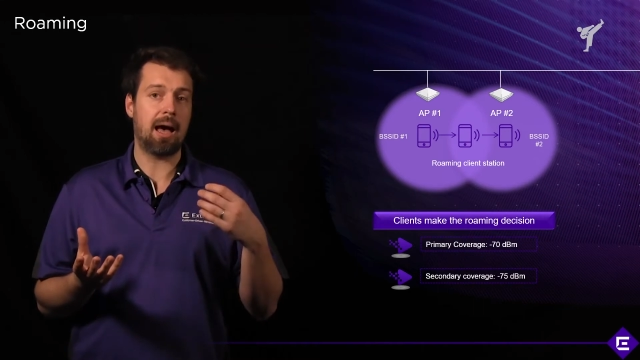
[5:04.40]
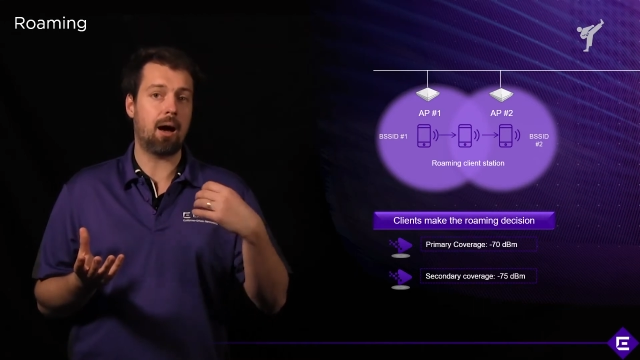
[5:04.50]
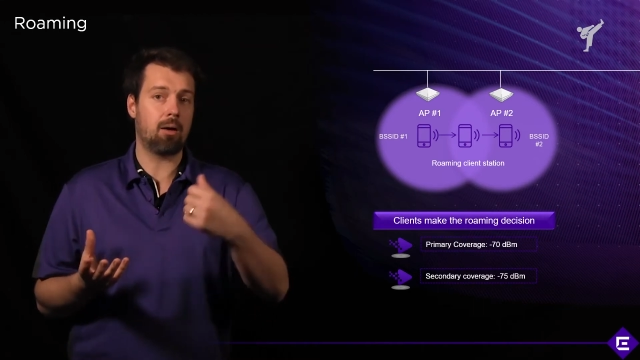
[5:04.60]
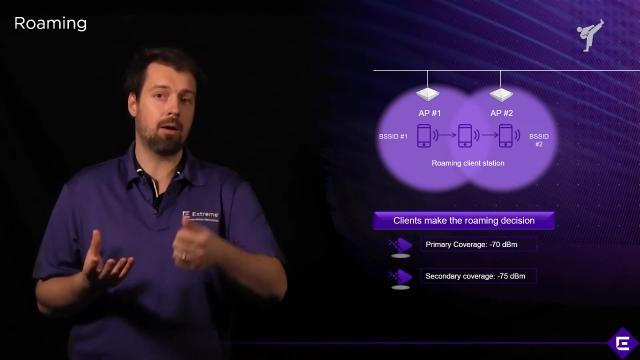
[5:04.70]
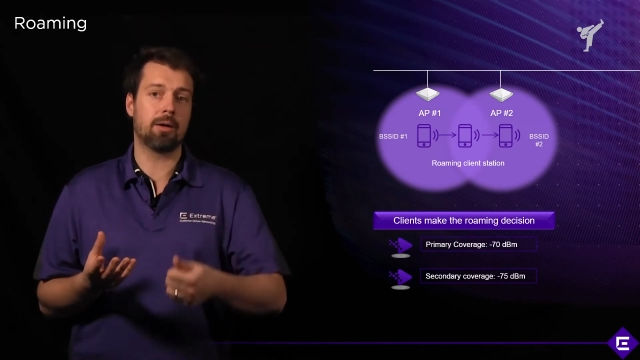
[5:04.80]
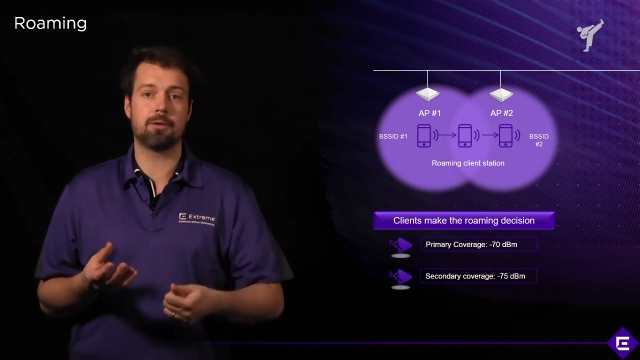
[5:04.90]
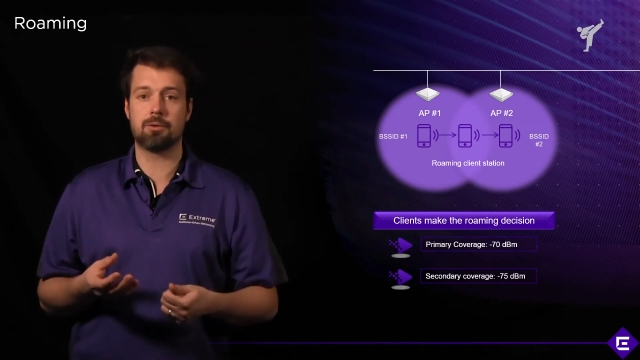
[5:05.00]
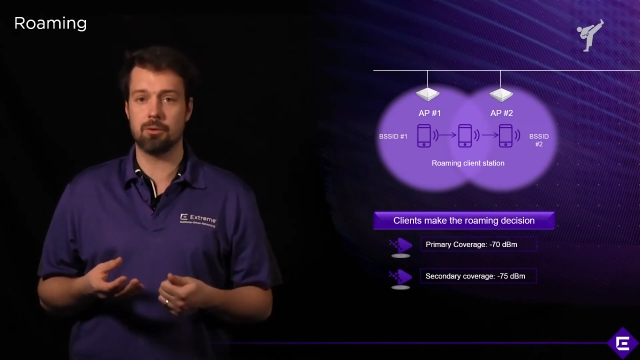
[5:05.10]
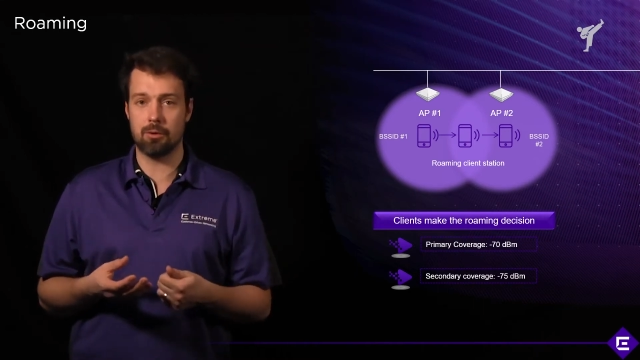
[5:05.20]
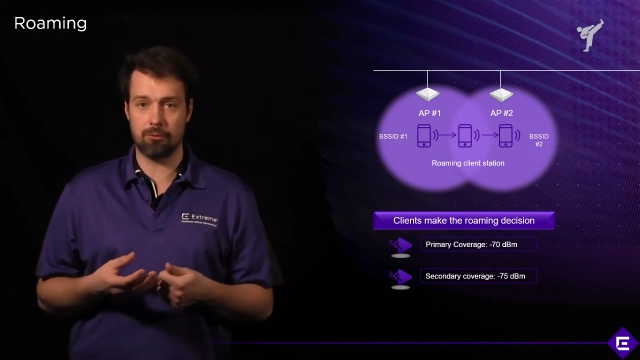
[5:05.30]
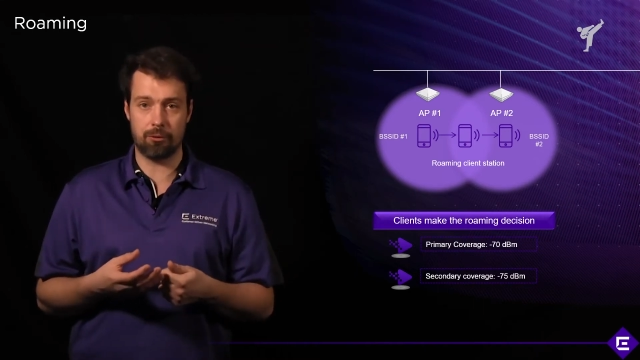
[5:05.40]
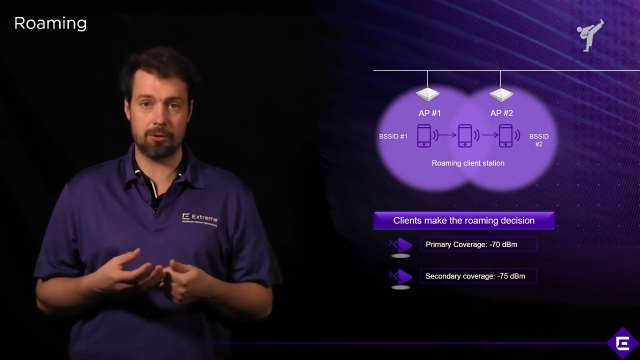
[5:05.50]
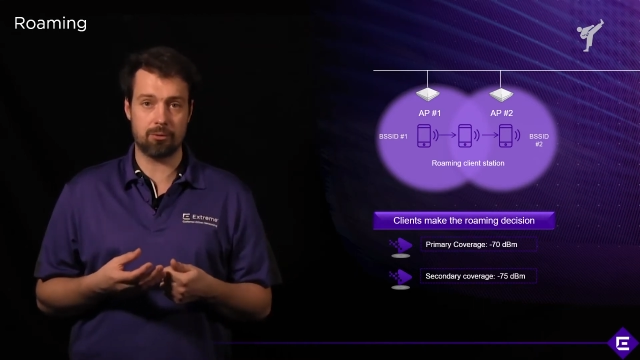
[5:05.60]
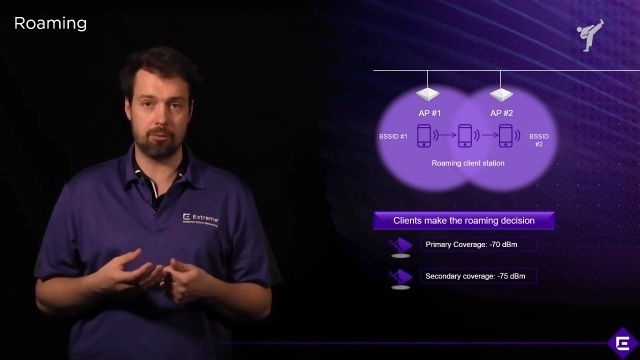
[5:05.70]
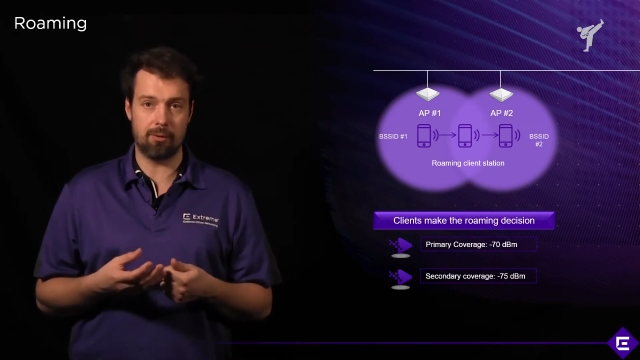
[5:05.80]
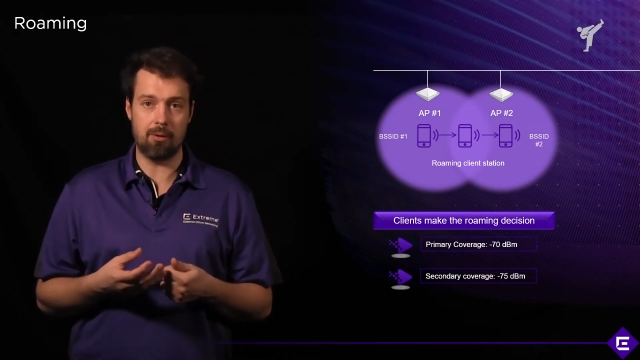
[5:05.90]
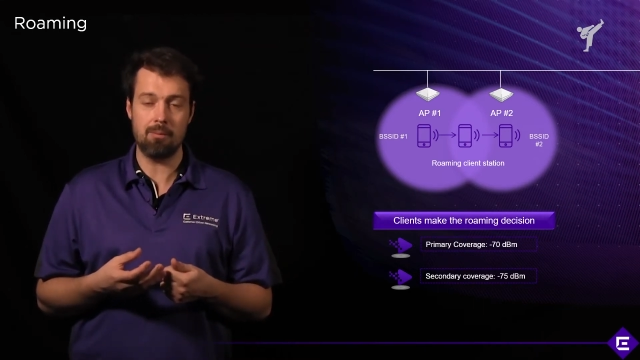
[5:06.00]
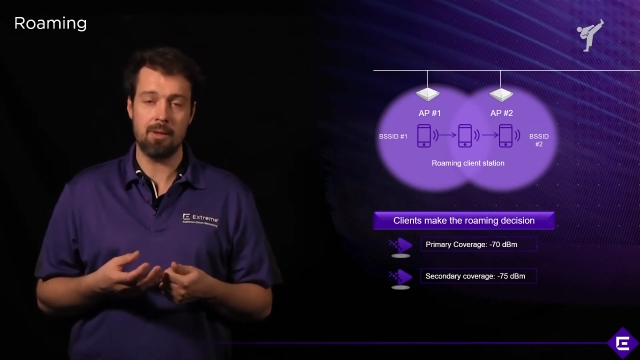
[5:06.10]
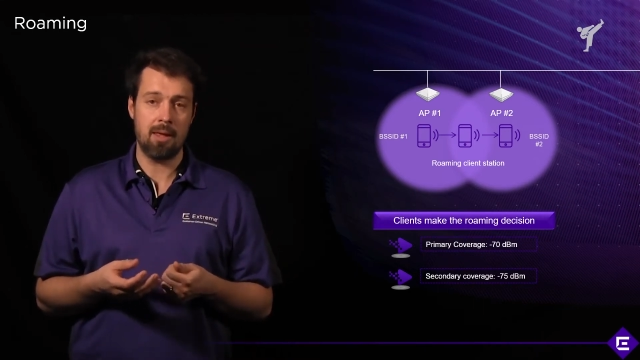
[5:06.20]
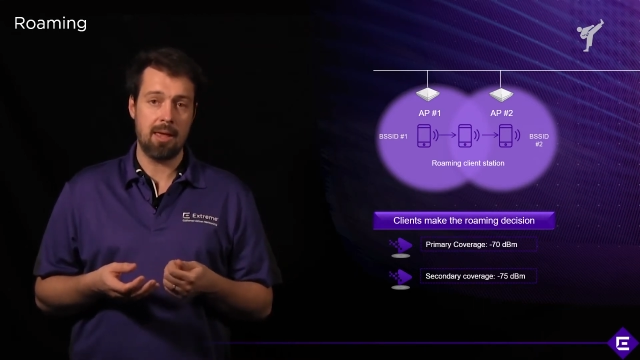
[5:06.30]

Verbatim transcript: how long it took for it to roam,